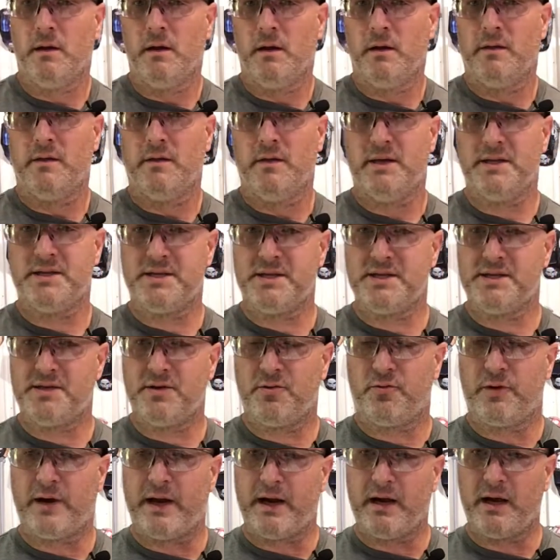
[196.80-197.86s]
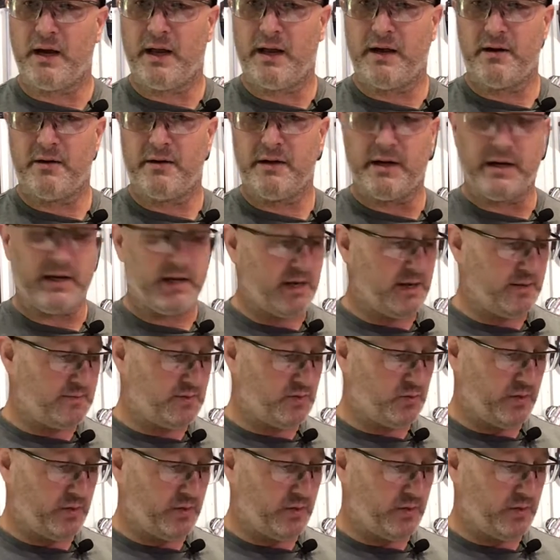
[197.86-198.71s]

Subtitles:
This is the regulator that it comes